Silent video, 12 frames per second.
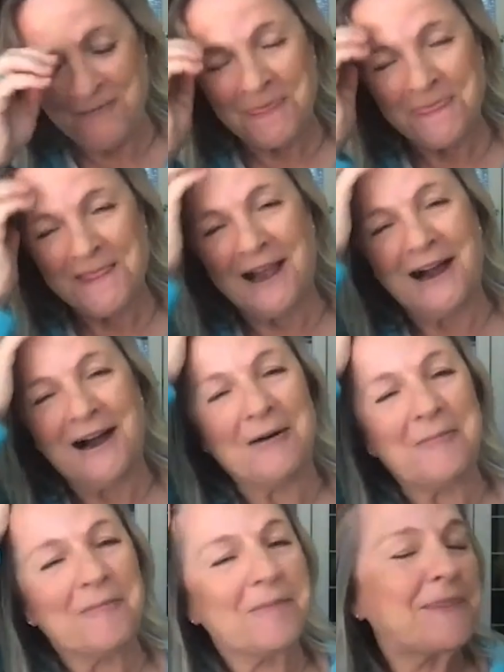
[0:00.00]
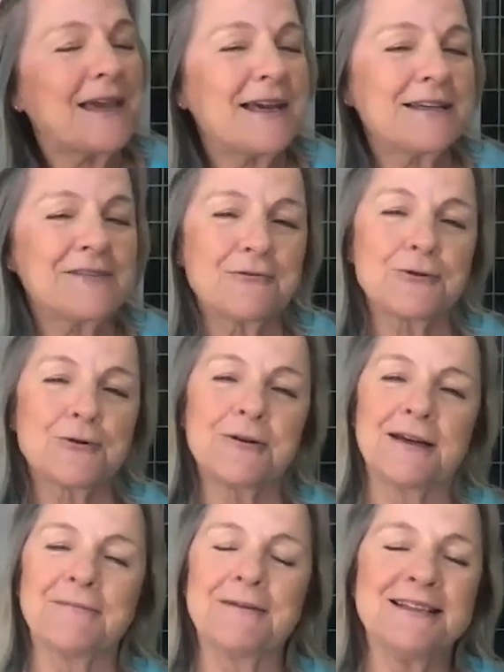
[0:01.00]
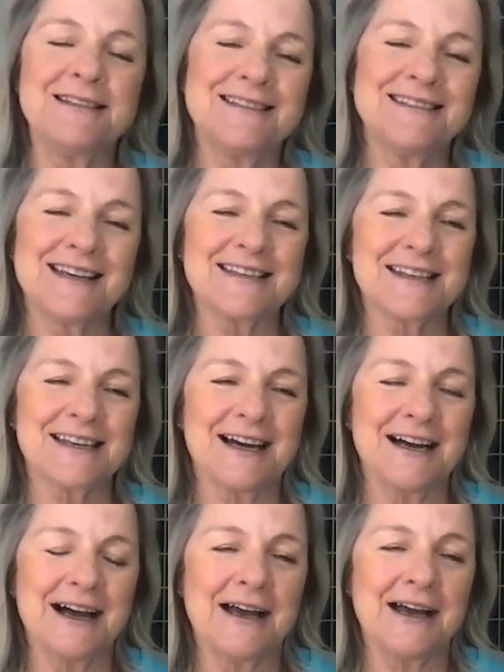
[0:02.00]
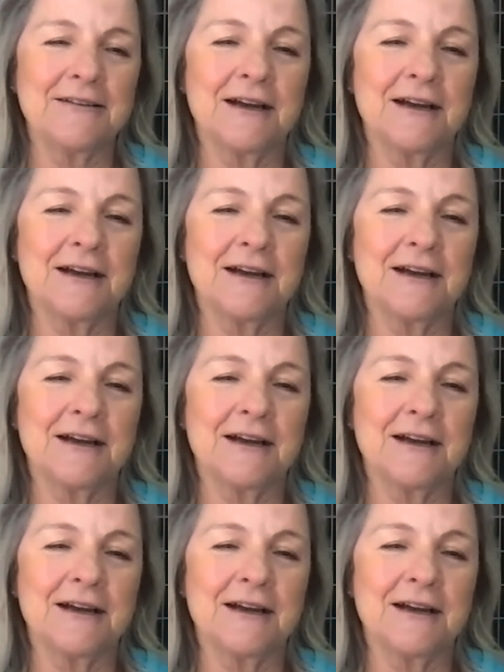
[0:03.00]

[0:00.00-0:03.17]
Mm-hmm. Um, thanks for joining me, Jessica. I